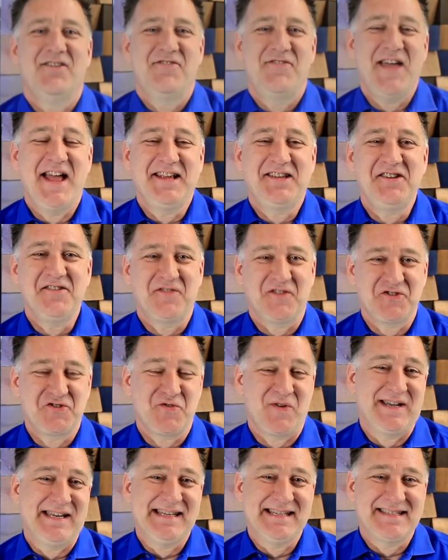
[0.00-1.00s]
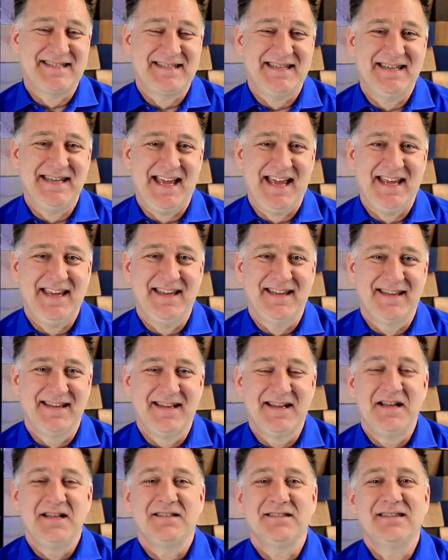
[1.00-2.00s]
Thank you for joining us today.
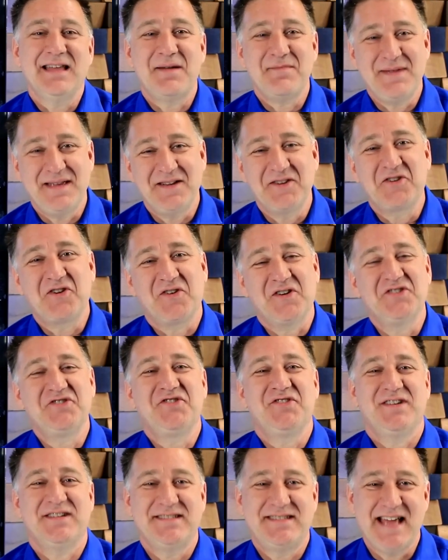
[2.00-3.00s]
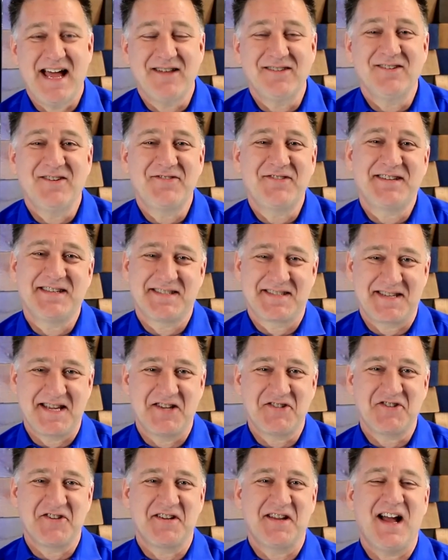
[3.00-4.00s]
Let me encourage you to download the
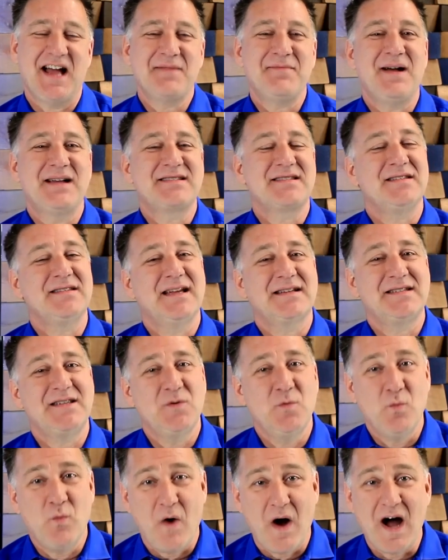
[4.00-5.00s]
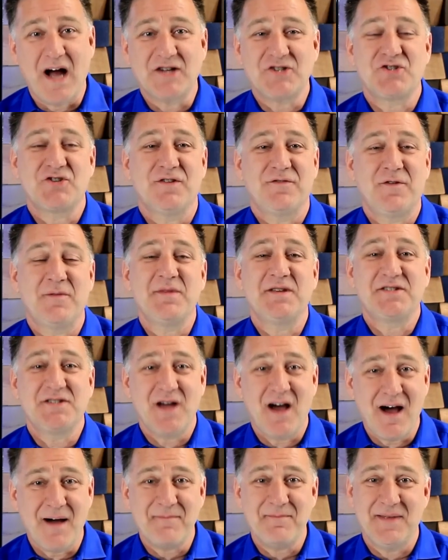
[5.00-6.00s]
discussion guide by selecting Watch from the
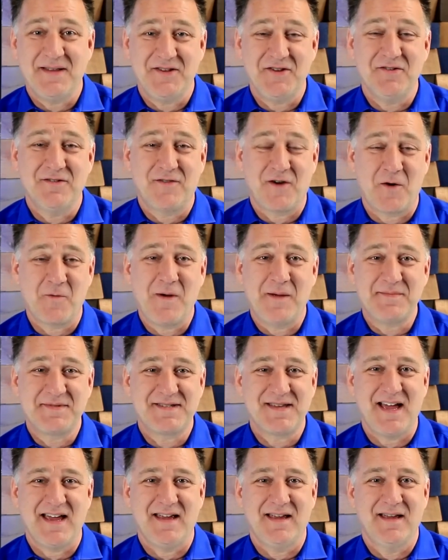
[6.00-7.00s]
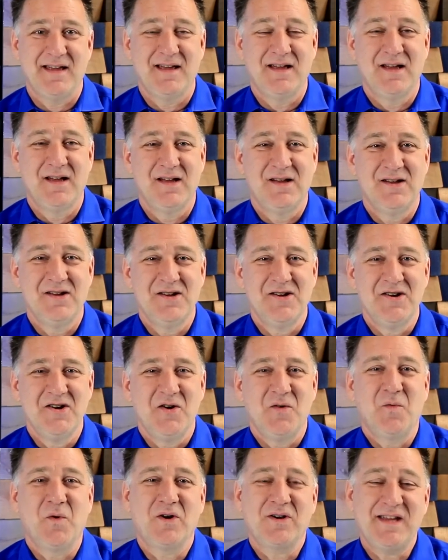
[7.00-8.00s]
top menu of our website.
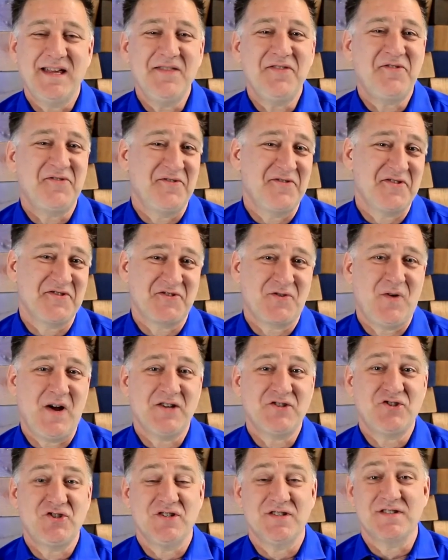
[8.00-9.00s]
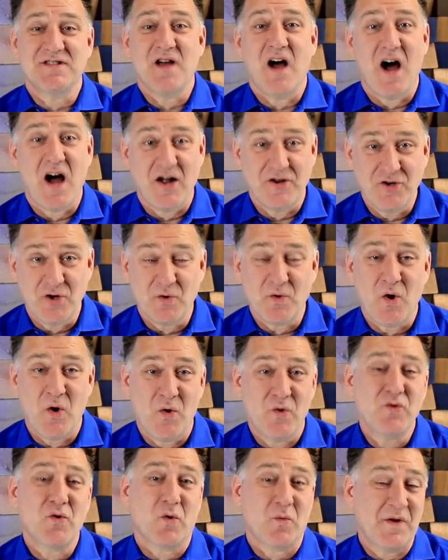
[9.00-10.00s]
Working through those questions on your
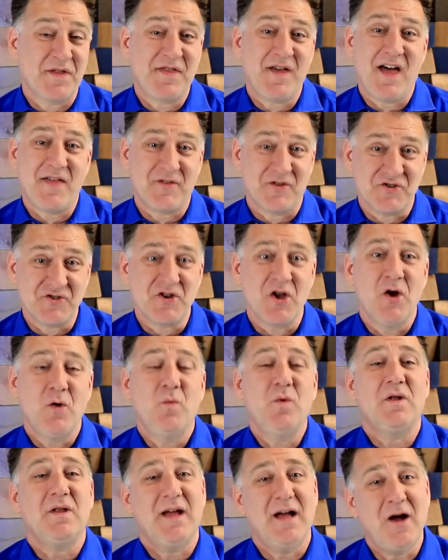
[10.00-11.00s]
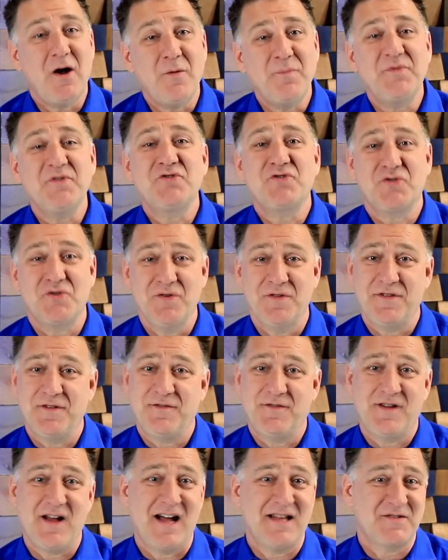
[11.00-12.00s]
own or with others will help the truth
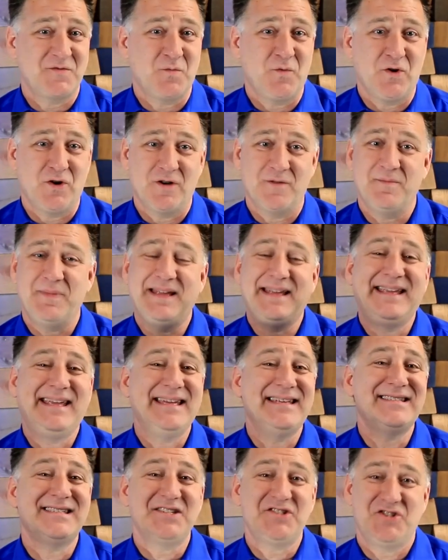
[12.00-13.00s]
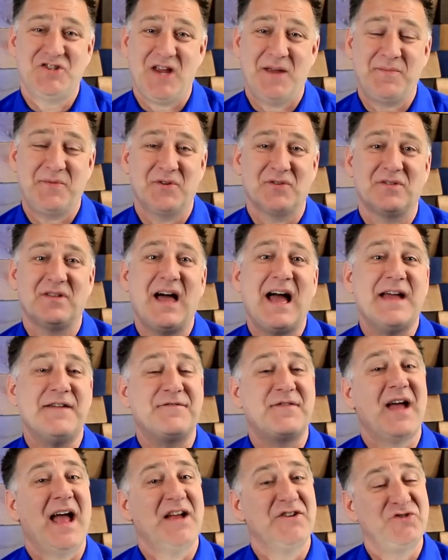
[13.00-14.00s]
of God's Word begin to shape your
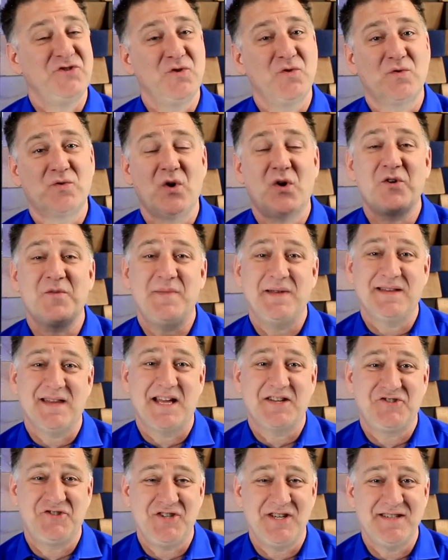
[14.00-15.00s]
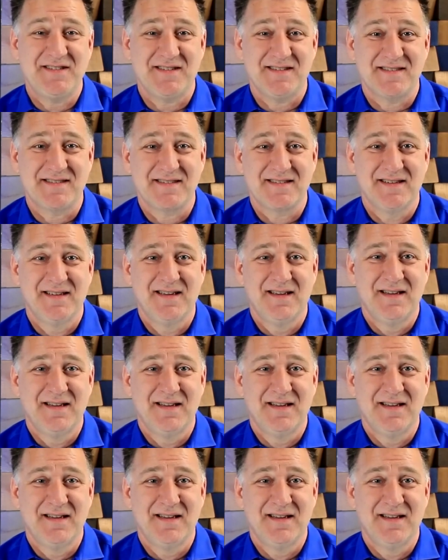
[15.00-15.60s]
life as you grow to be like Jesus.